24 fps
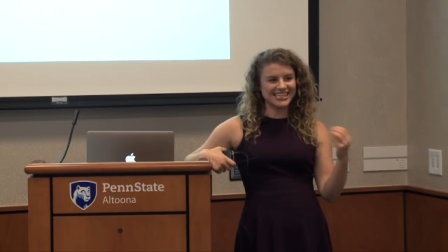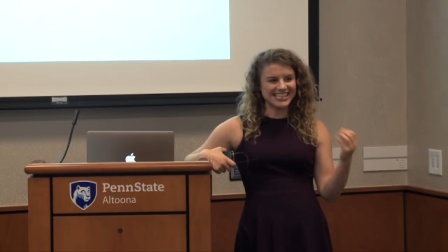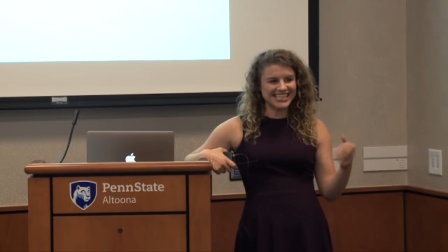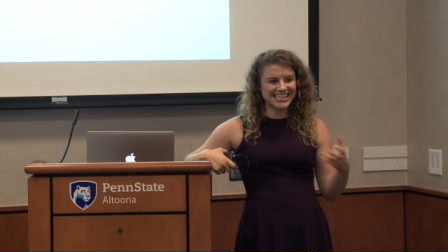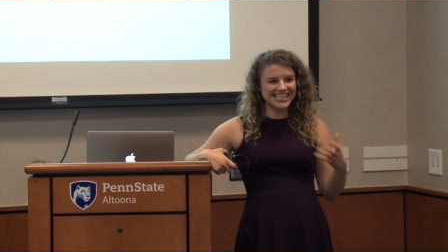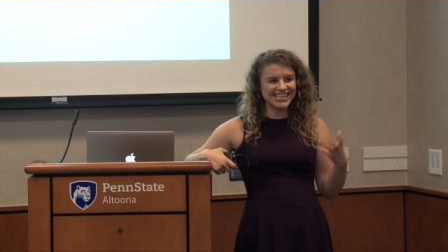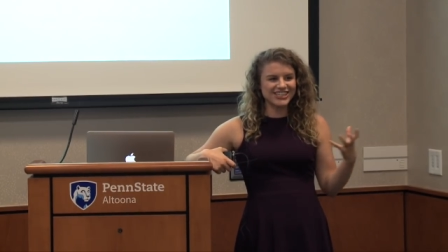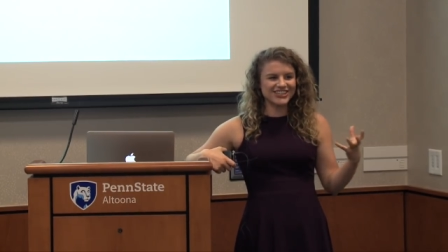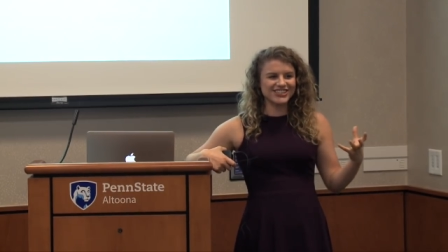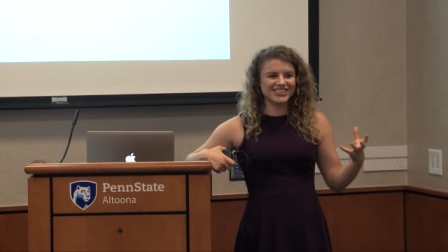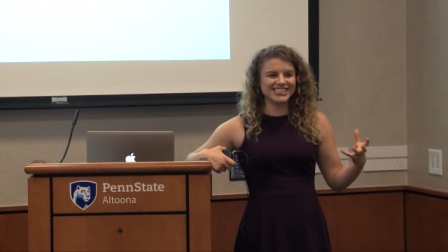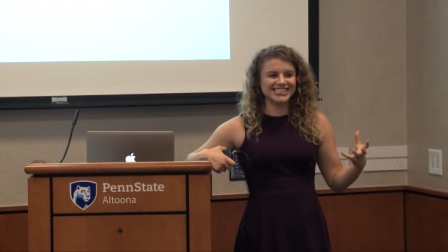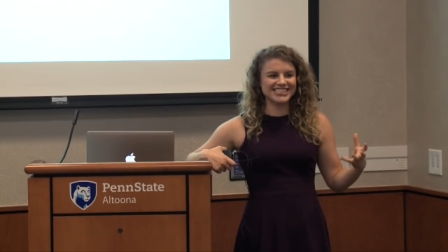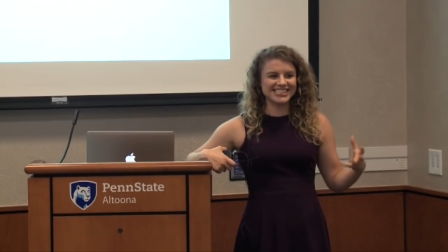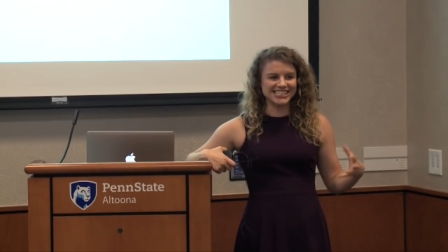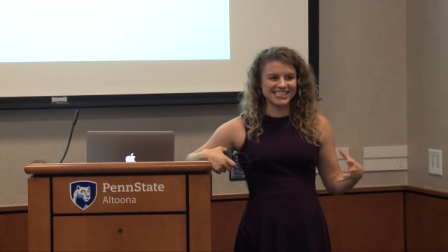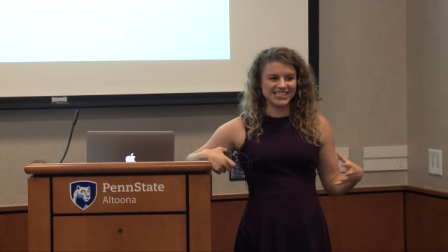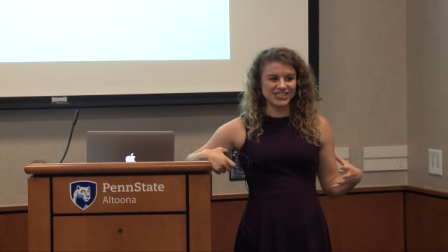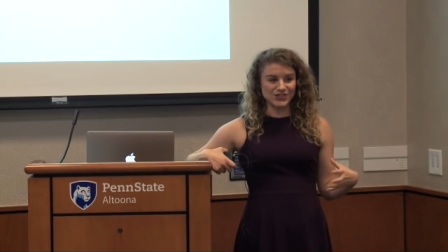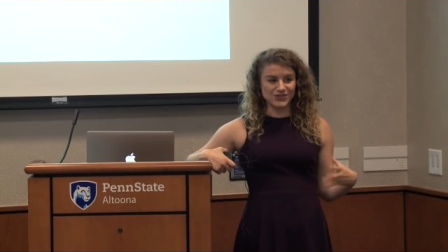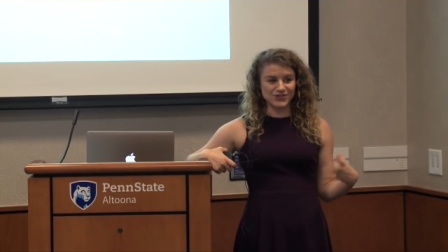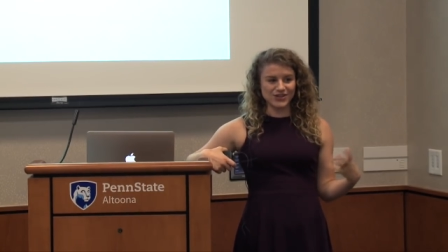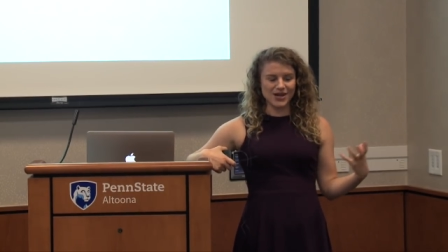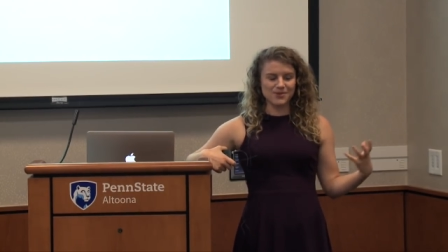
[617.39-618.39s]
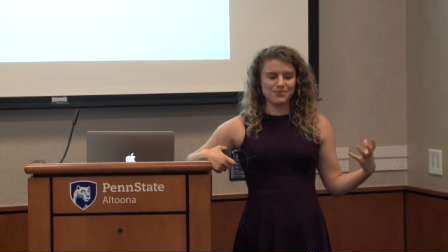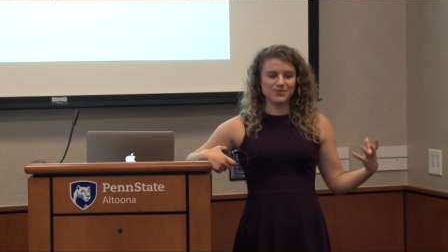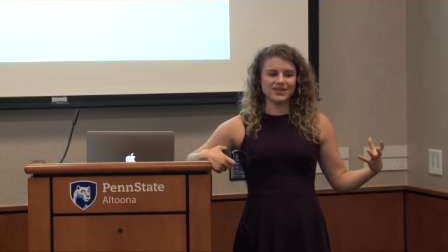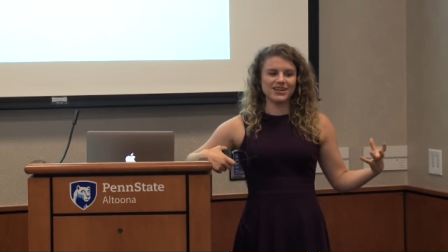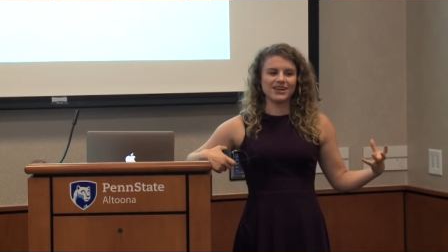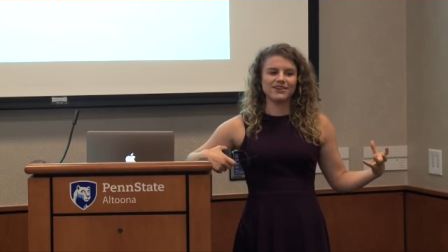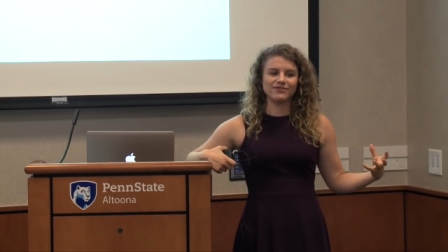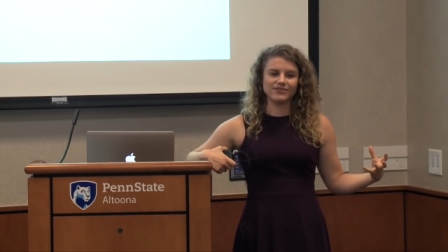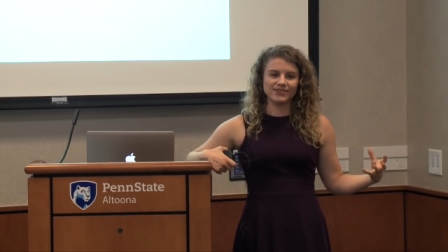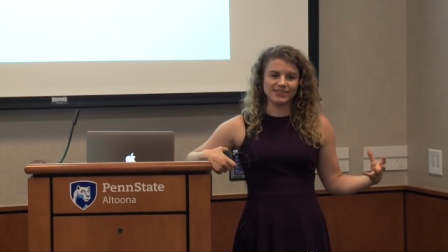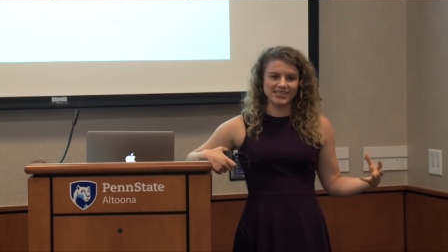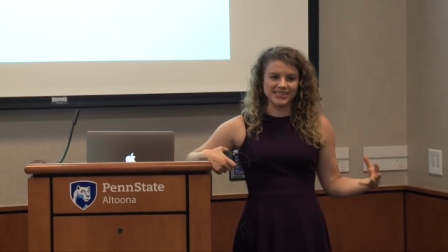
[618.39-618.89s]
increase in
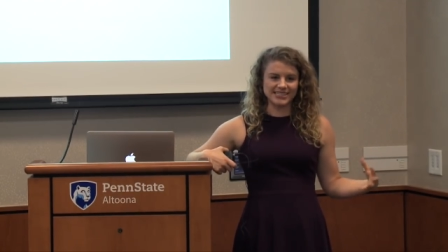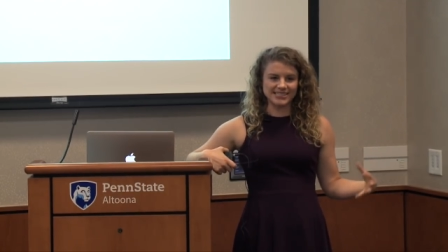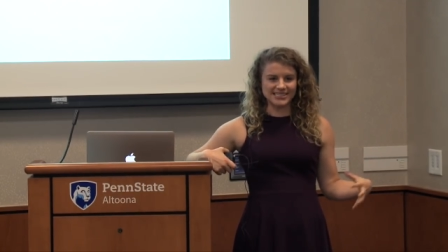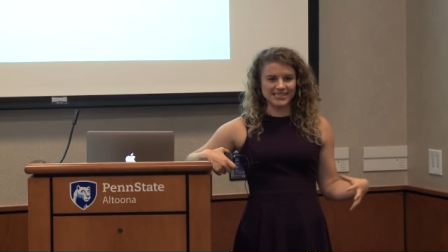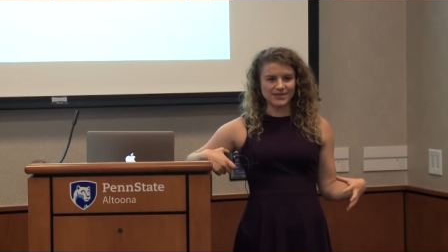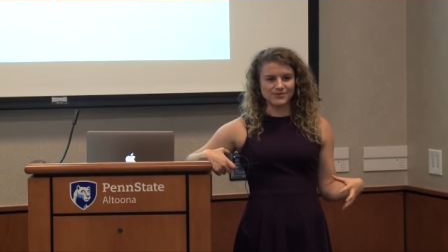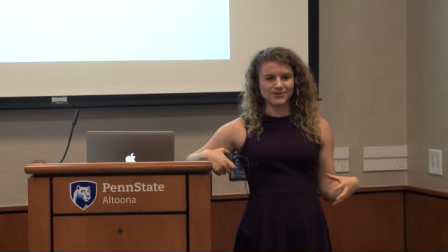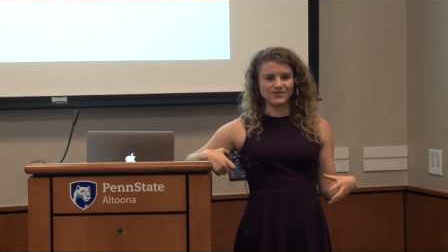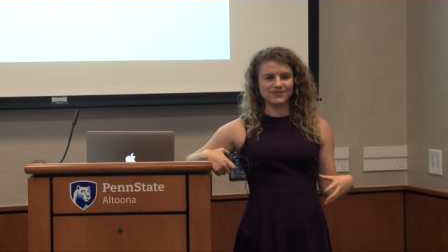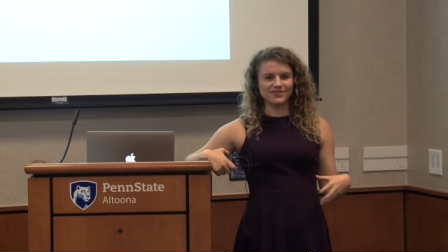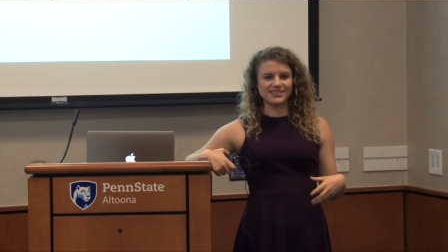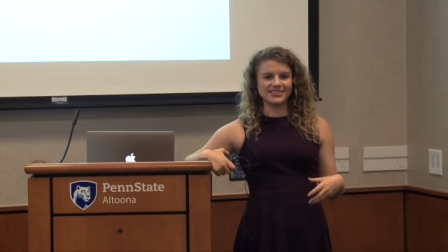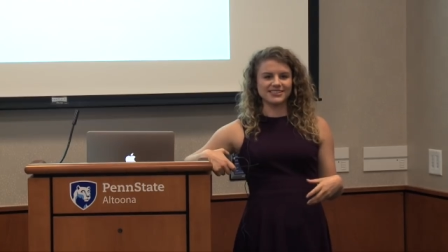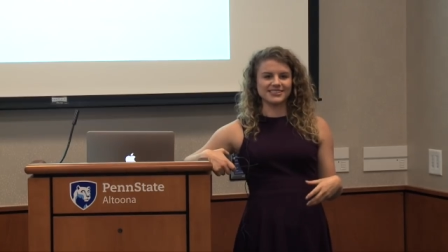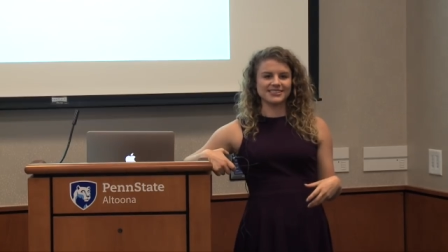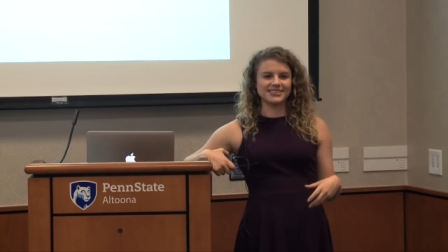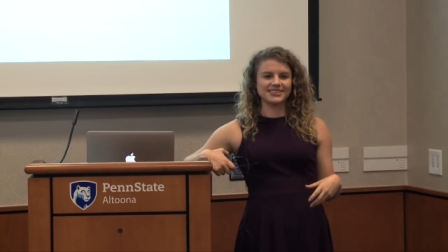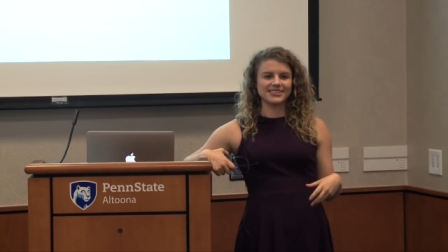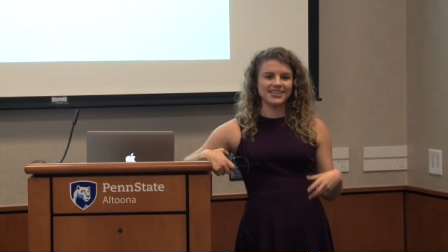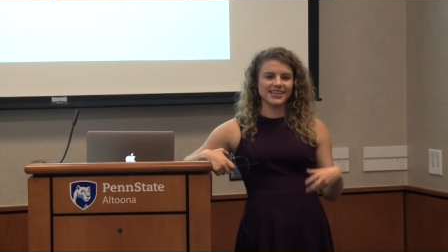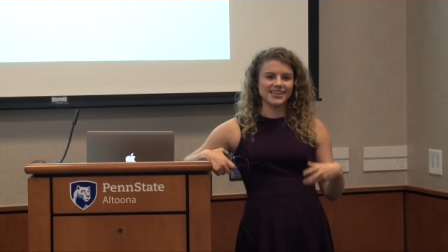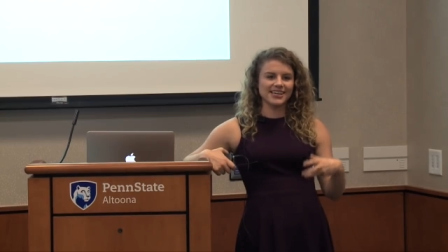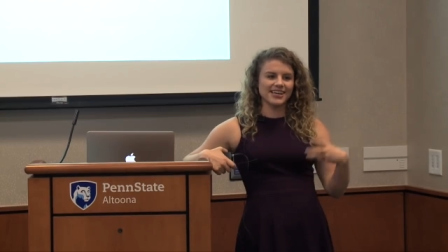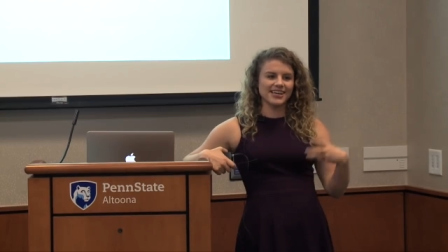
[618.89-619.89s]
norepinephrine and some of these